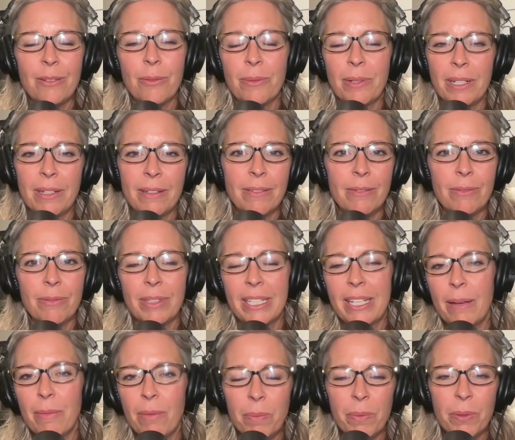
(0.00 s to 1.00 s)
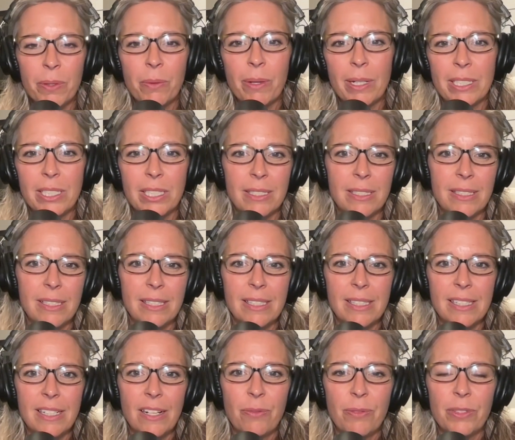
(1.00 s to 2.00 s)
when we came up with questions and
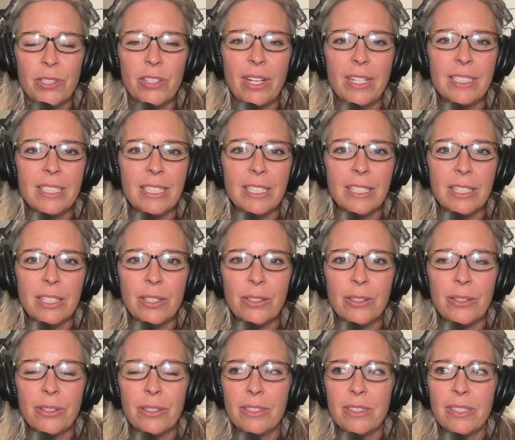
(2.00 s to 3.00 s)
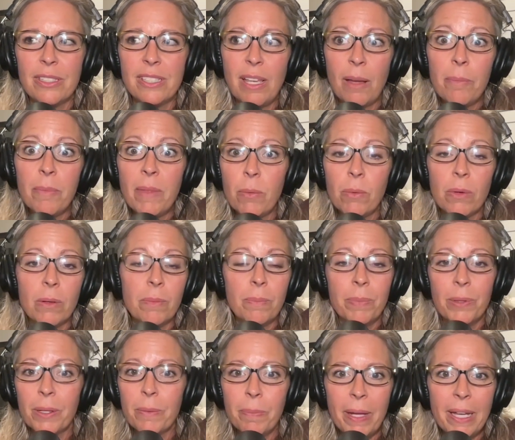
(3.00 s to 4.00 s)
stuff, we tried to include some that were
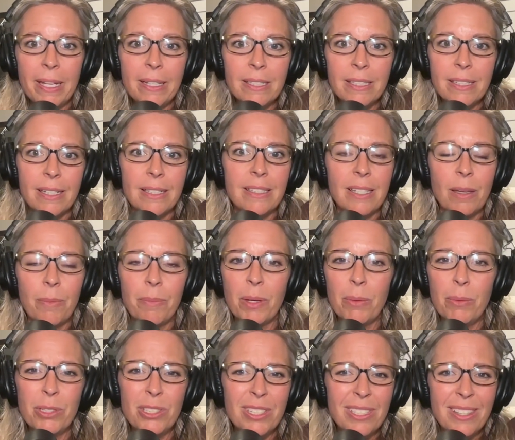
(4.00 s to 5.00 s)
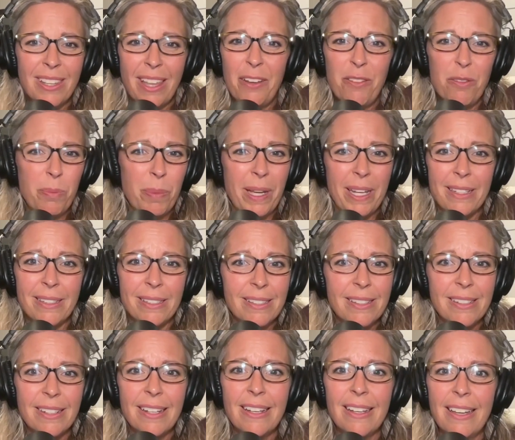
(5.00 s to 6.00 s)
book-based and some that were just
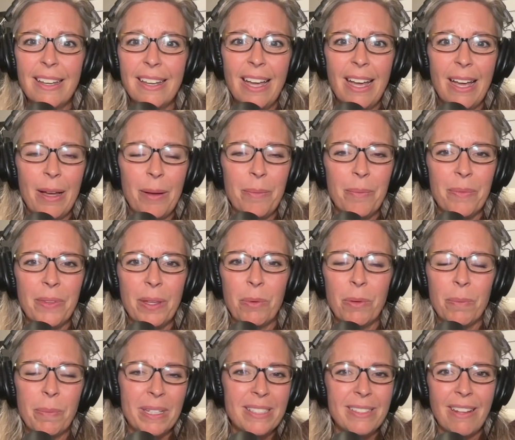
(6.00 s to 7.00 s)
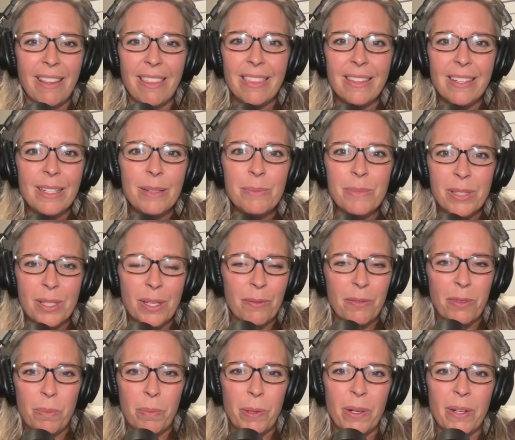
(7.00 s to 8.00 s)
life-based, that were based on themes of
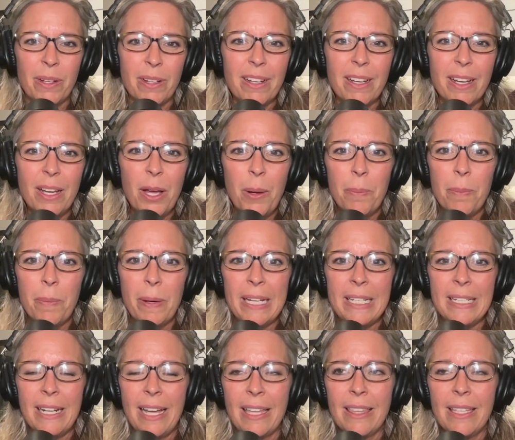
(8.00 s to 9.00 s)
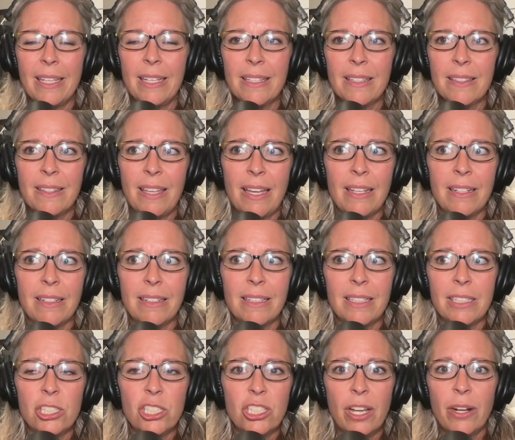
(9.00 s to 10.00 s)
the book. But I think that
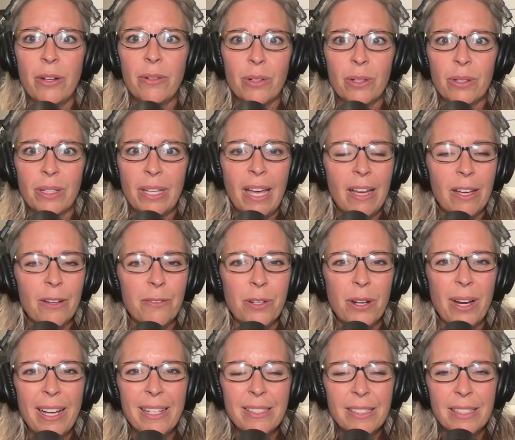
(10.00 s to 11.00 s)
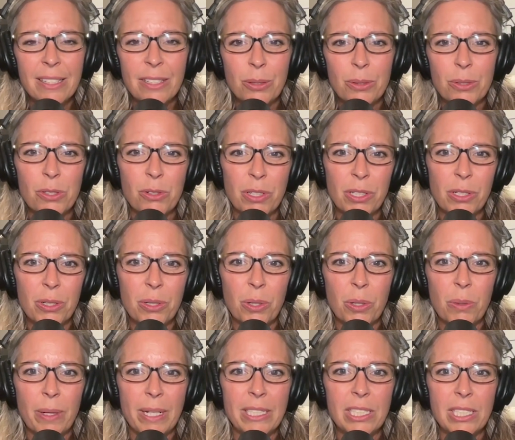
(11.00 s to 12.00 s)
in general, yeah, if you're asking those critical
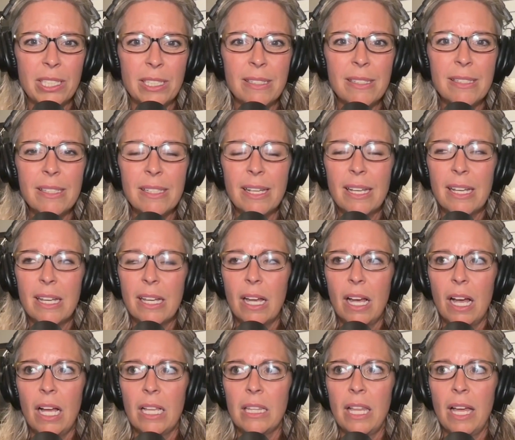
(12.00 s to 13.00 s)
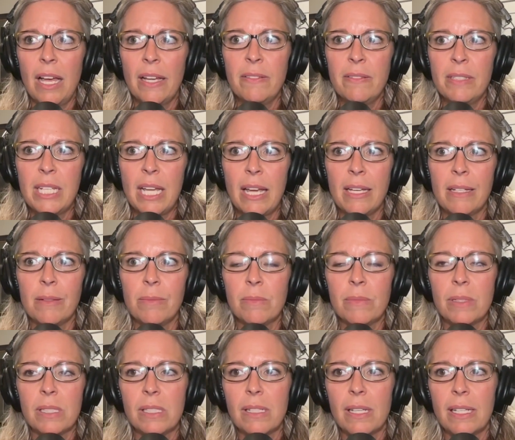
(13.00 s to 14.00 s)
questions, a lot of
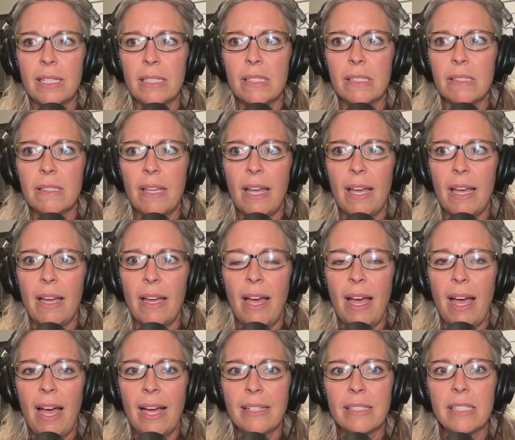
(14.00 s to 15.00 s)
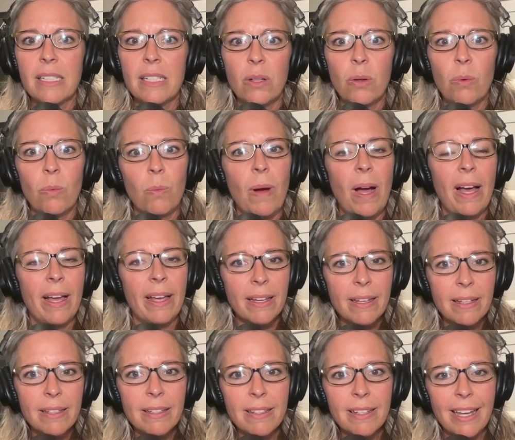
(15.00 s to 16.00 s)
times it's asking
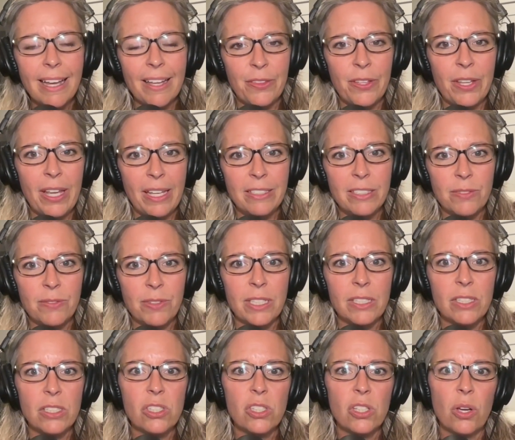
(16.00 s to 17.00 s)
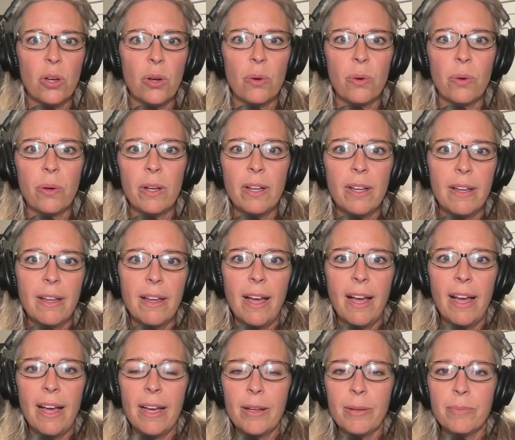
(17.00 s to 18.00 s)
why at the end of it. So,
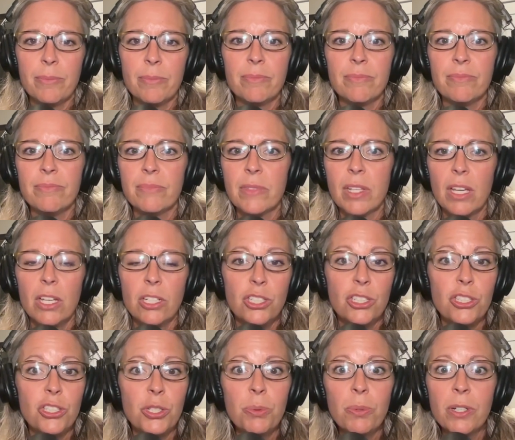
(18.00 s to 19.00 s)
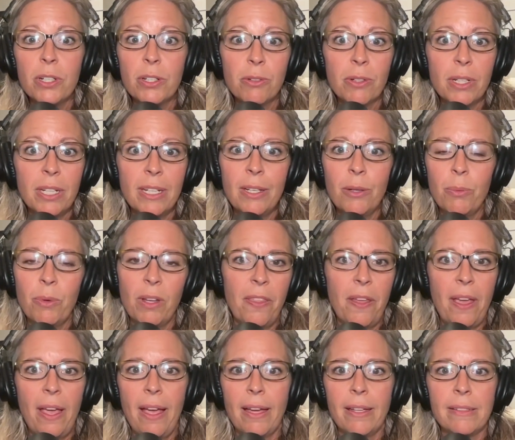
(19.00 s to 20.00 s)
did you agree with
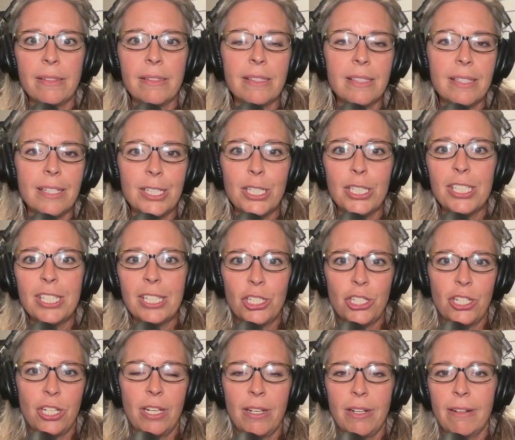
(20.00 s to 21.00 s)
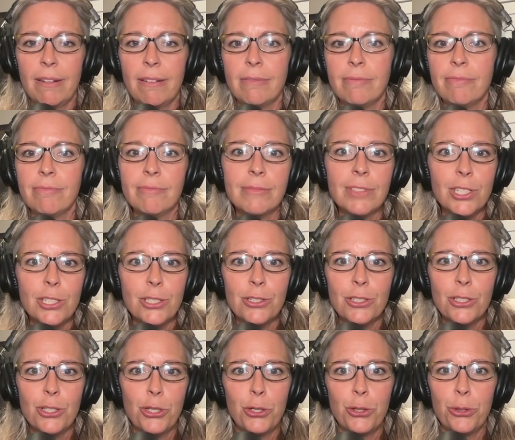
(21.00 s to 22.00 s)
Anne's decision
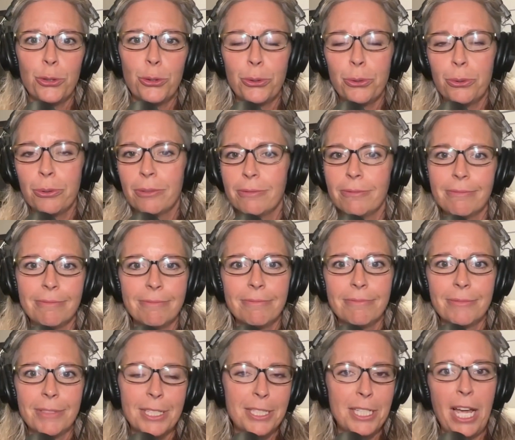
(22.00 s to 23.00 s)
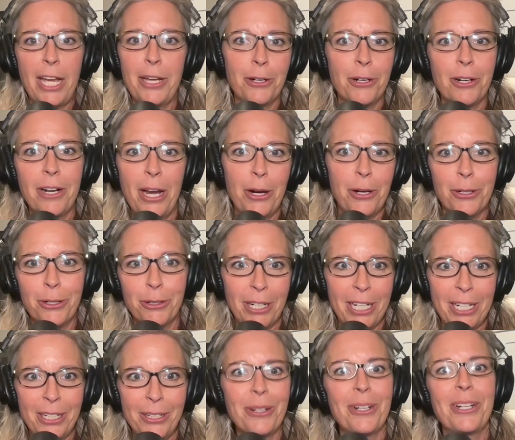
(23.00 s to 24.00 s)
to dye her hair
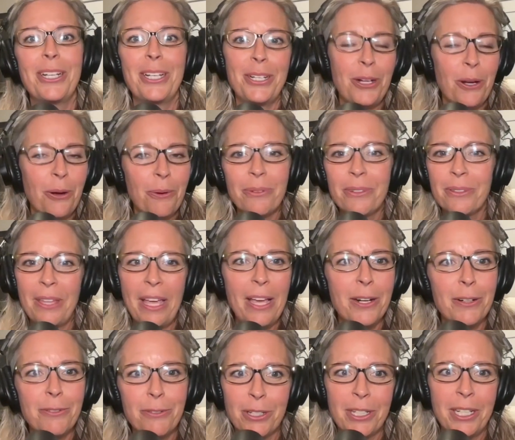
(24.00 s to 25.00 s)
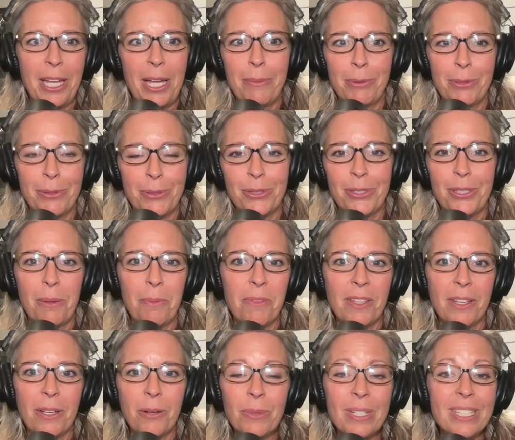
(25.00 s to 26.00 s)
green, or with Anne of Green Gables or
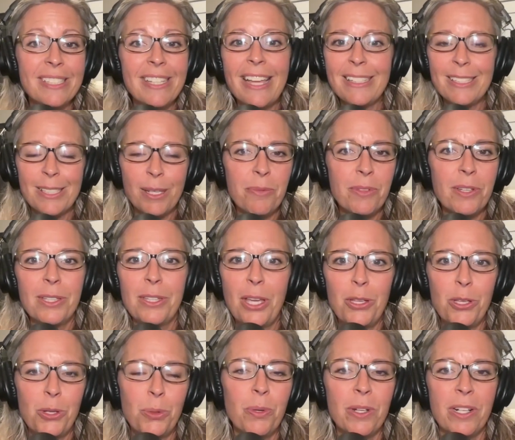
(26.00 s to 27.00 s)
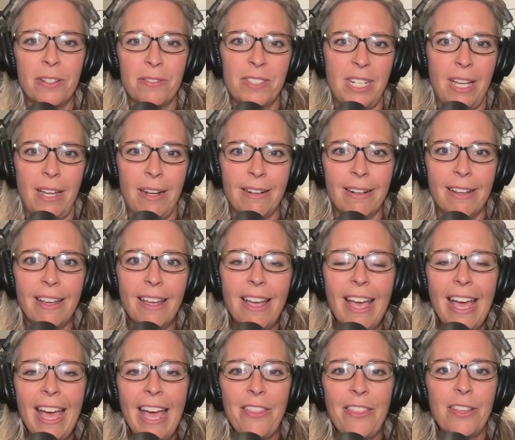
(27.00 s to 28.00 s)
something? Is that something that you would have done?
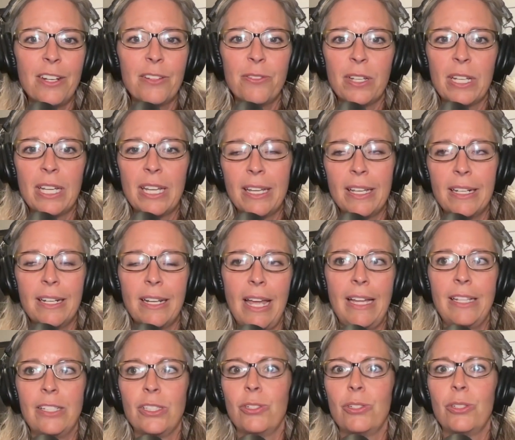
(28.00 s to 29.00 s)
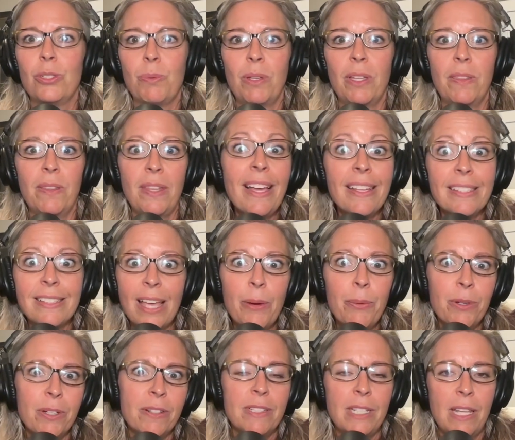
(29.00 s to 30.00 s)
And then if a kid answers with yes, I
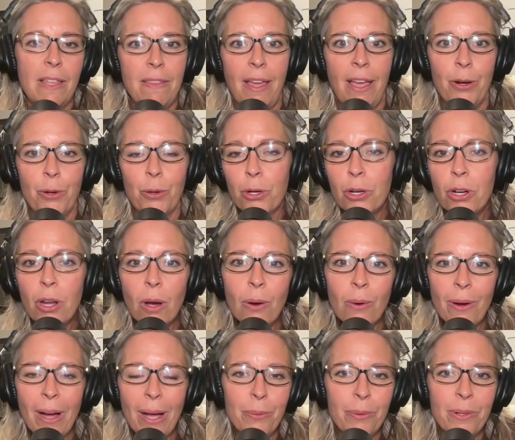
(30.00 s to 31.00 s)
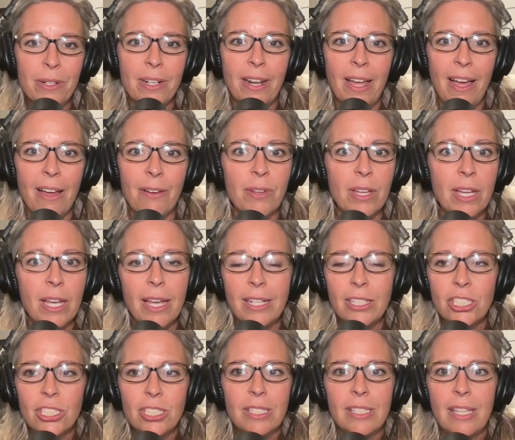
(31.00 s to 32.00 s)
would have done that, or no, I wouldn't have,
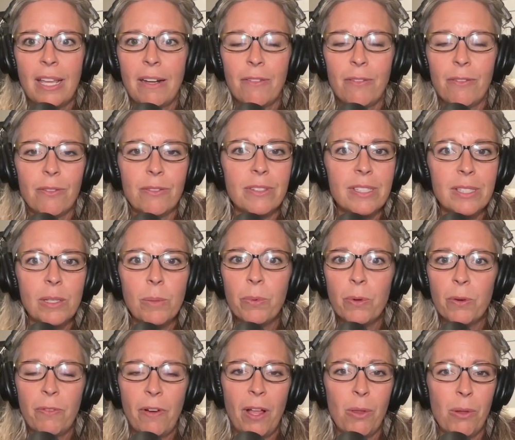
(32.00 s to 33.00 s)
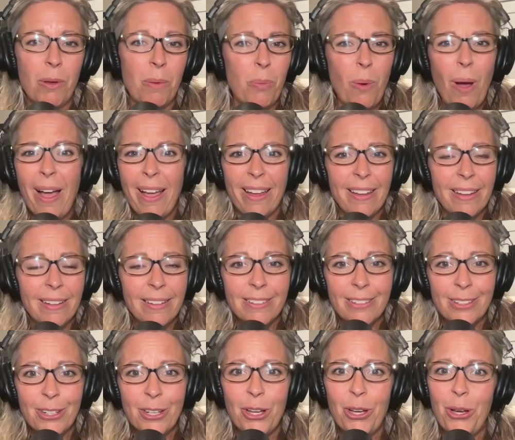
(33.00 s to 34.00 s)
it's just that simple follow-up, why
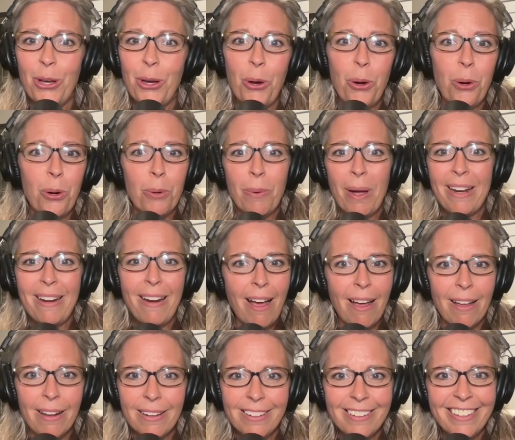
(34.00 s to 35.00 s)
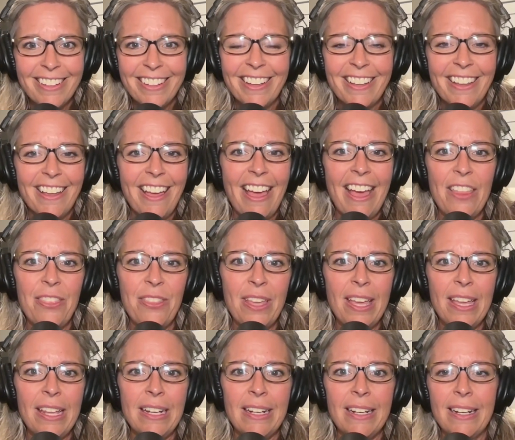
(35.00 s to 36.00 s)
or why not? And
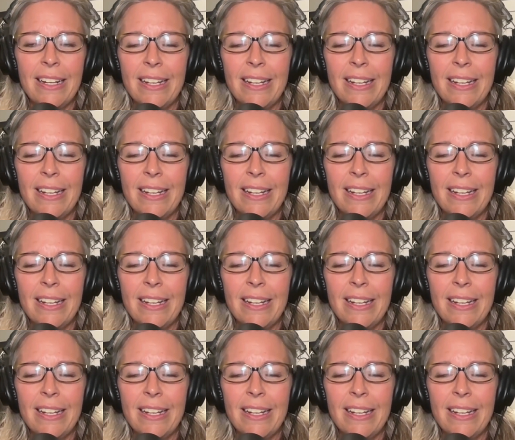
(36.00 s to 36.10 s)
then